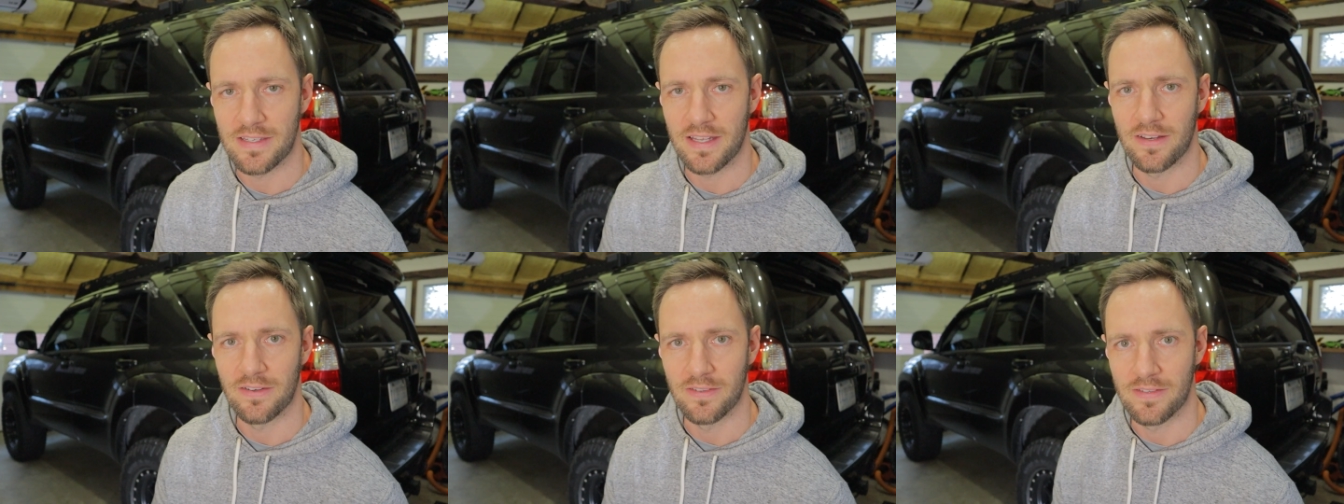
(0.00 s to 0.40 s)

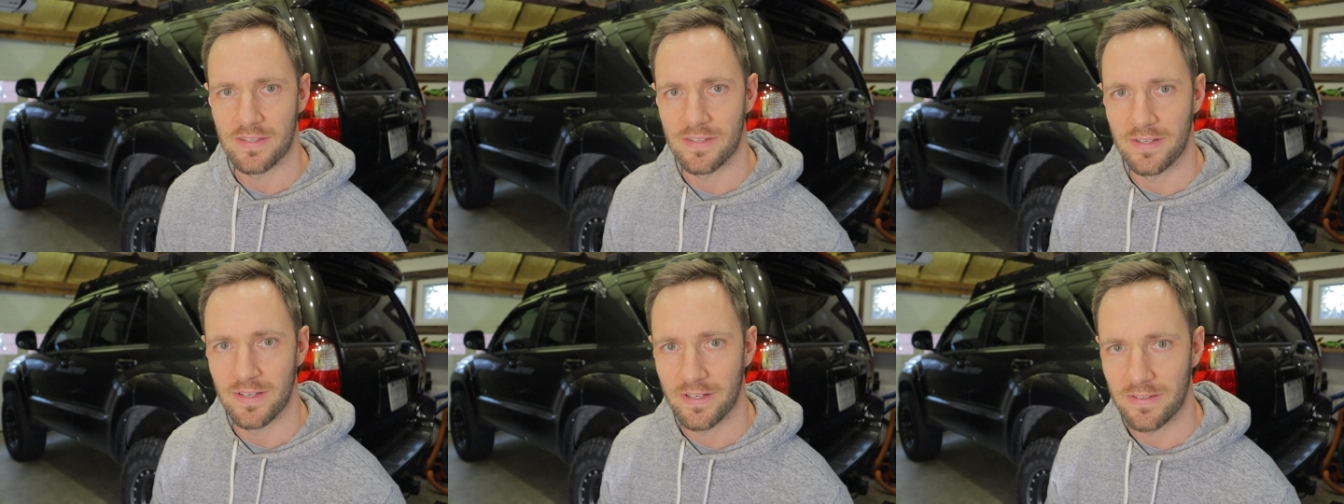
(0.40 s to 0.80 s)

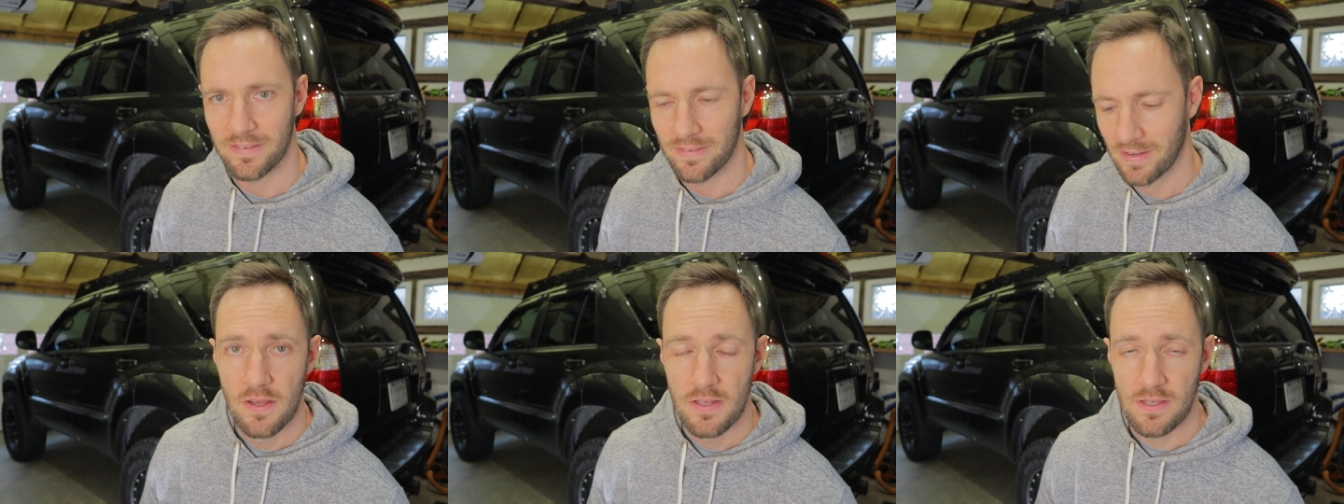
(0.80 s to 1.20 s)
skills, you
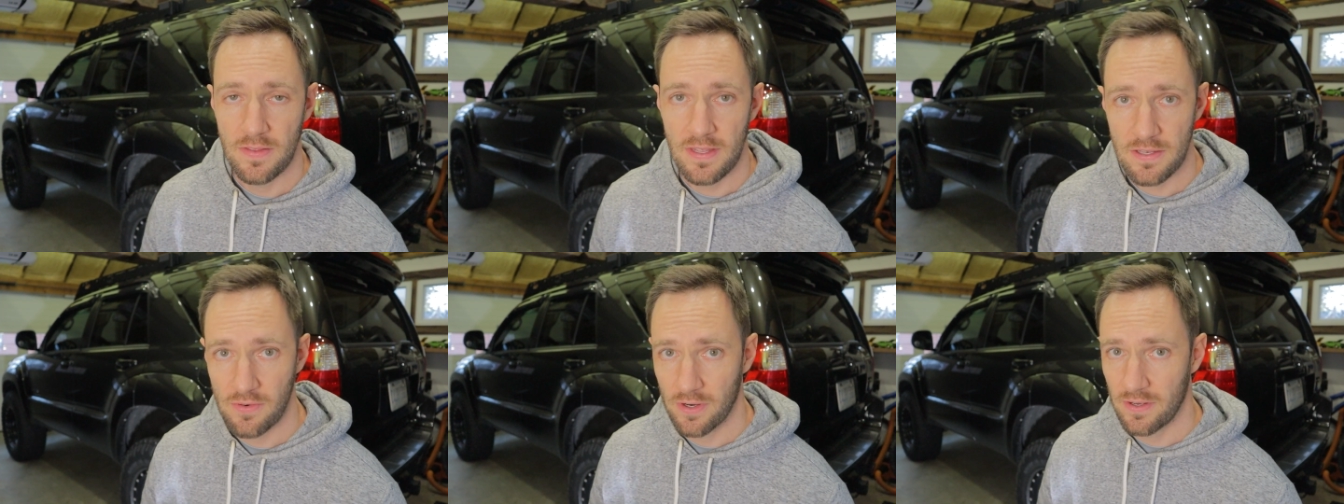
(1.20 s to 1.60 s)
know? So
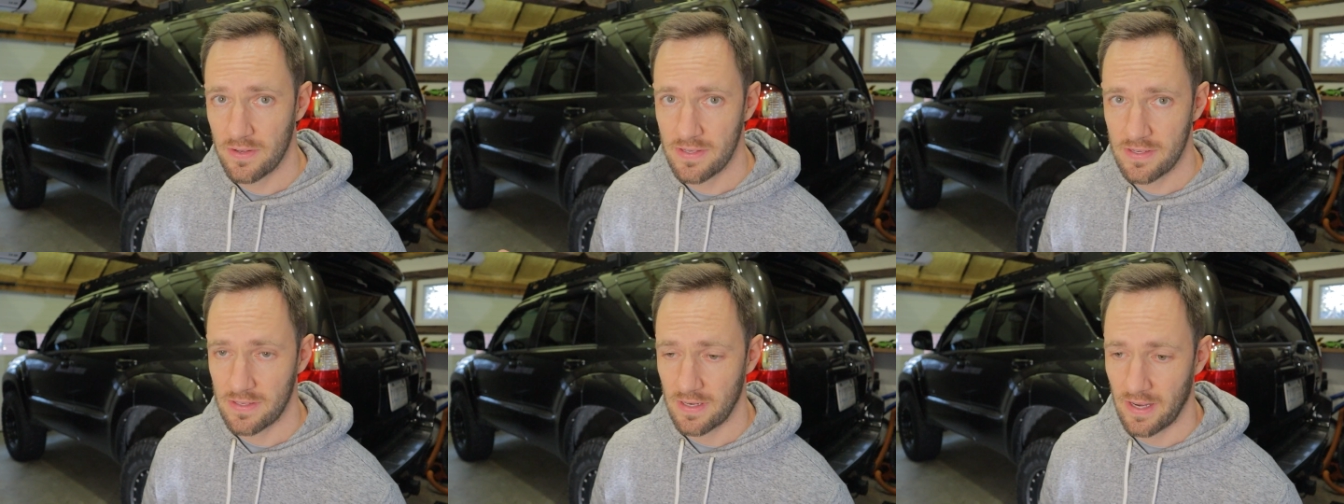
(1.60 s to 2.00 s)
these
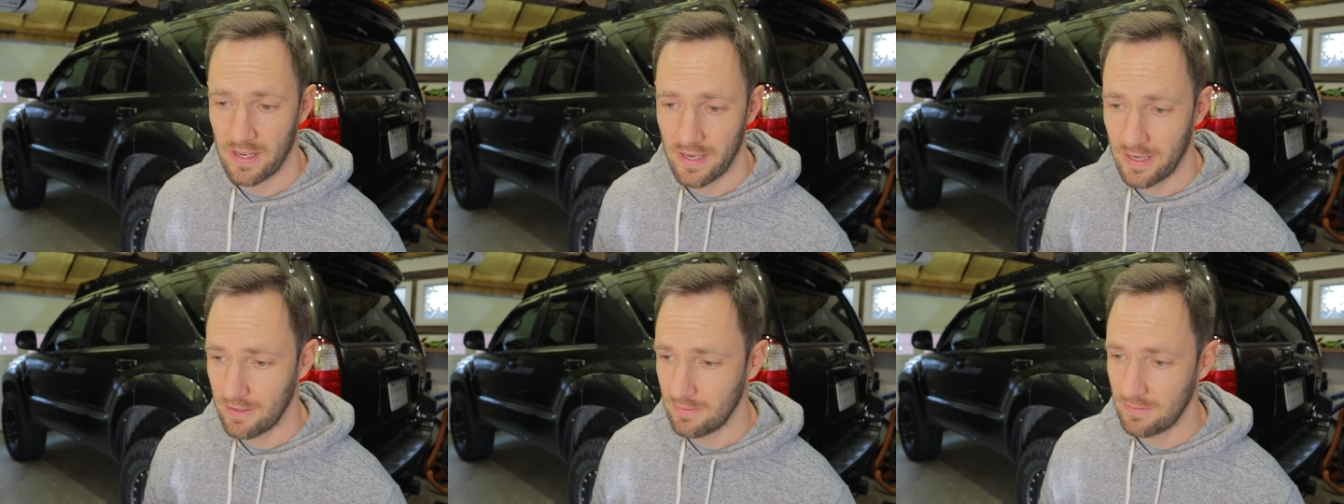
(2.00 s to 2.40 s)
grills,
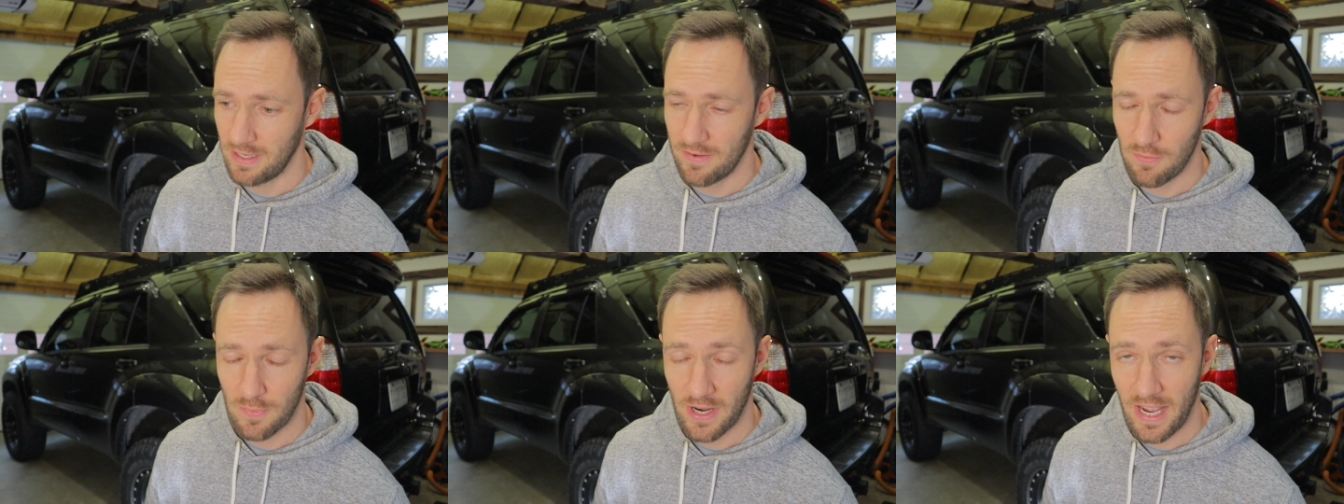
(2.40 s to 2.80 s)

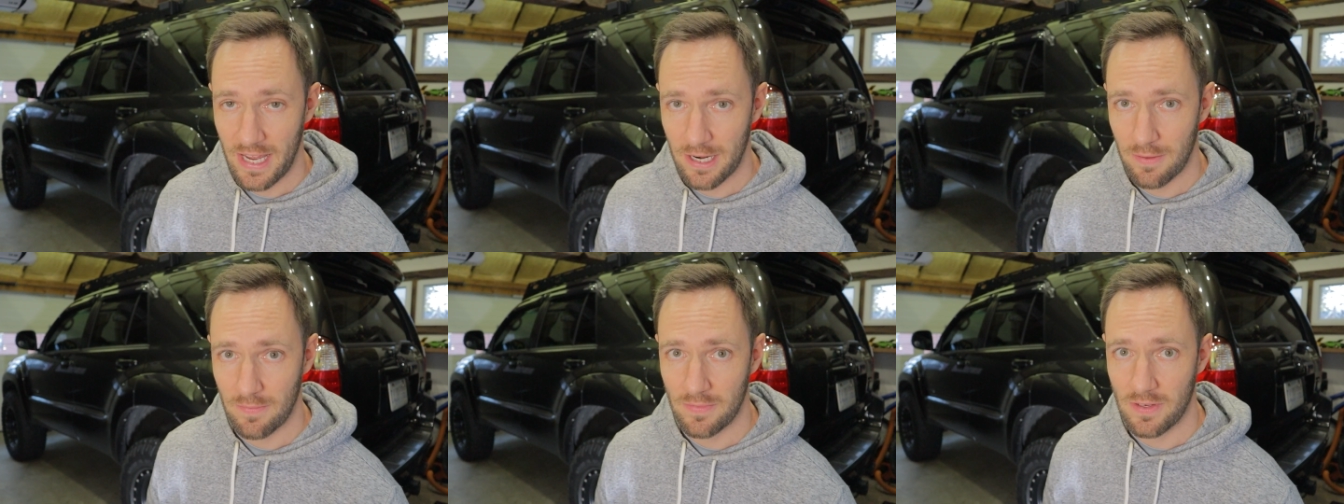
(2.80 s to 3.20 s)
love them or hate
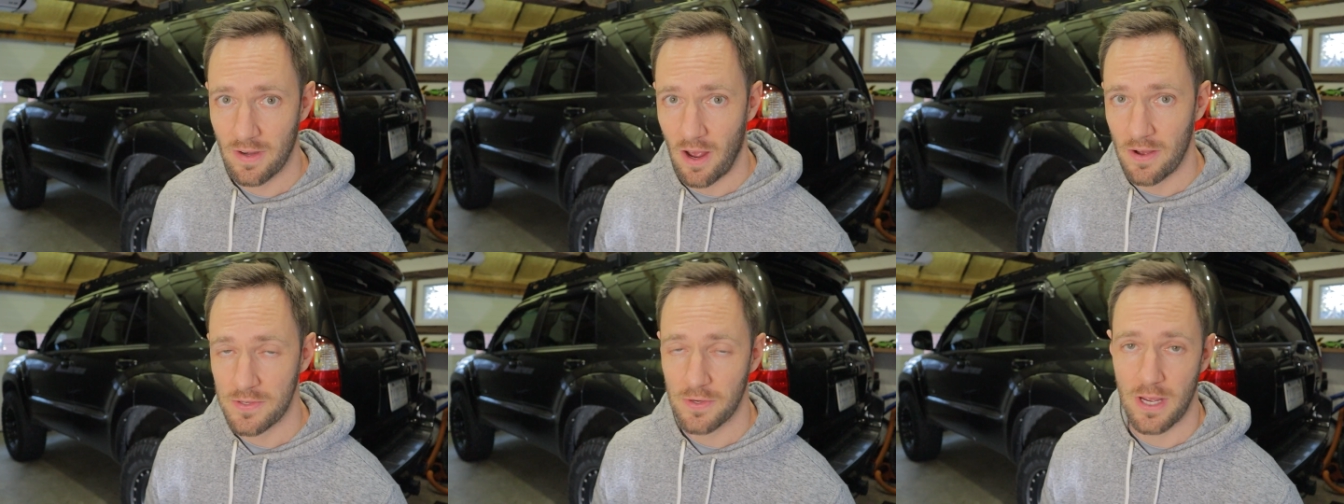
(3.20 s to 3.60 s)
them,
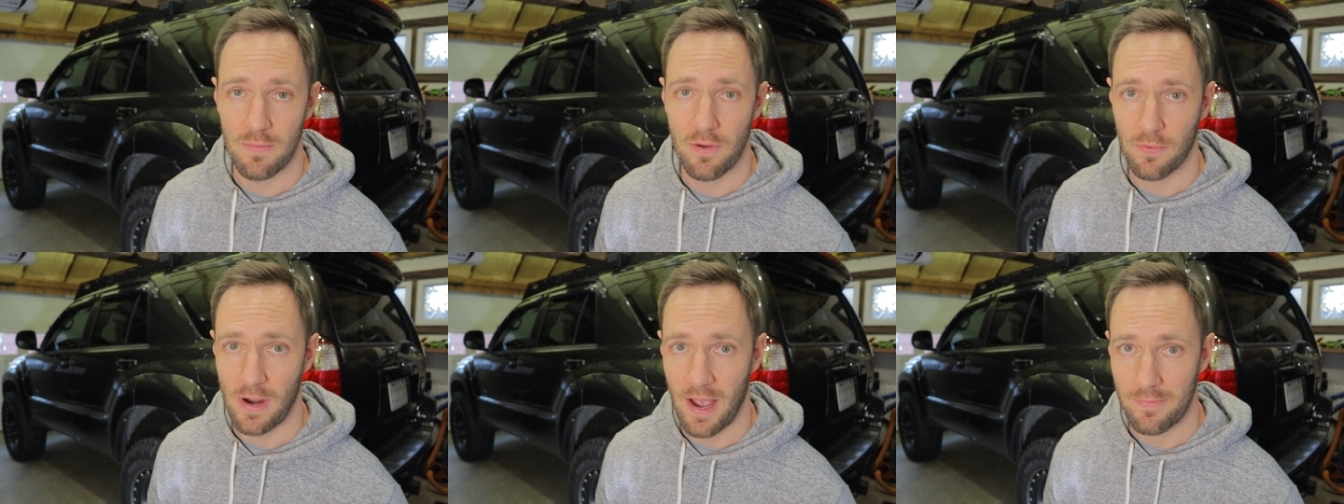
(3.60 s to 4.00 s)
also come
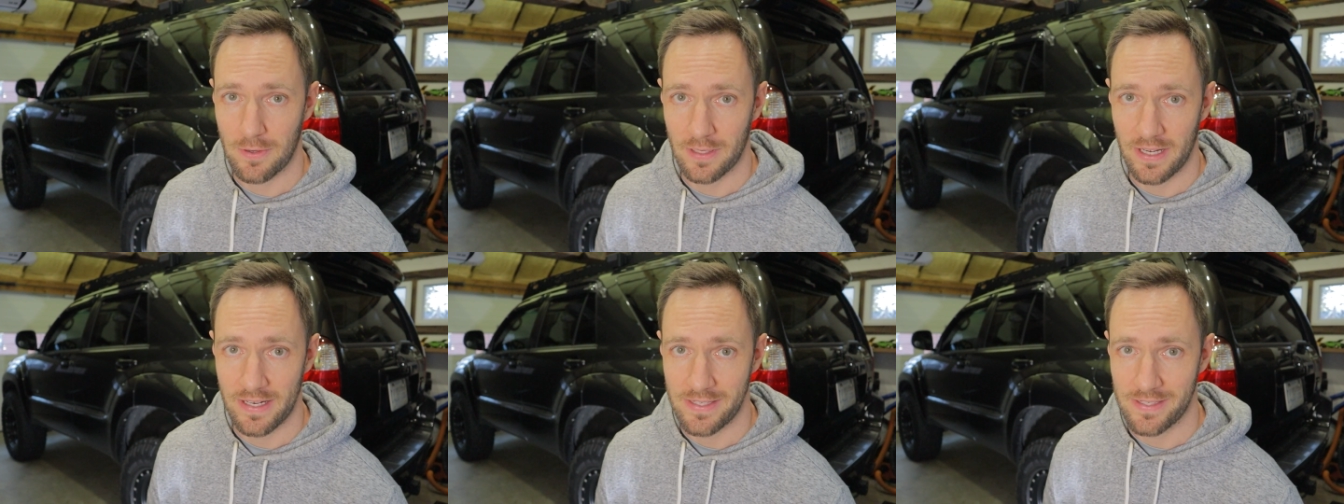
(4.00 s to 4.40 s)
with
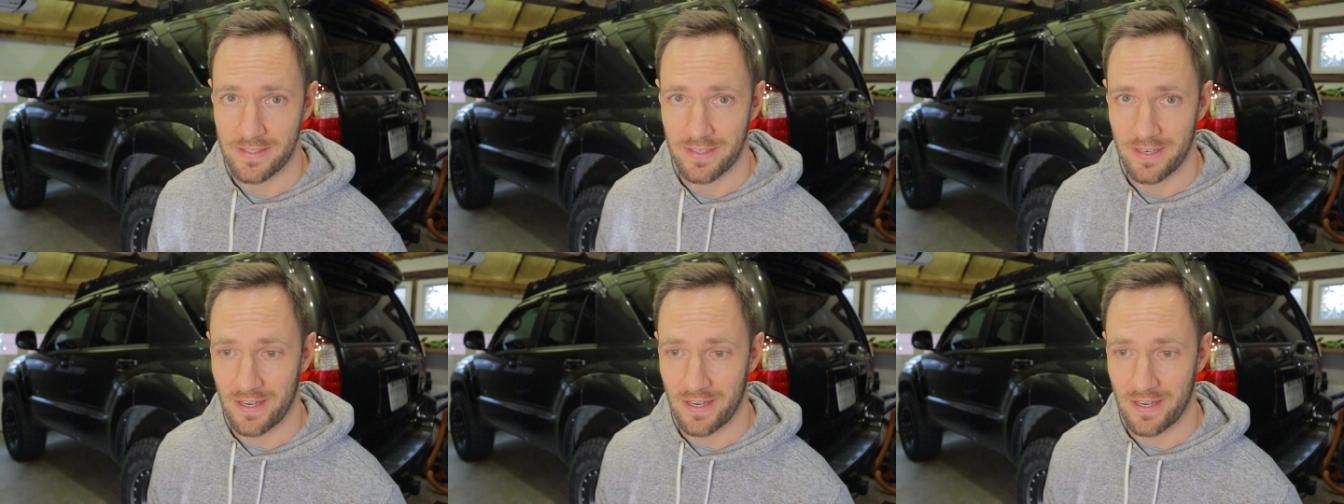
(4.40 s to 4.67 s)
Raptor lights.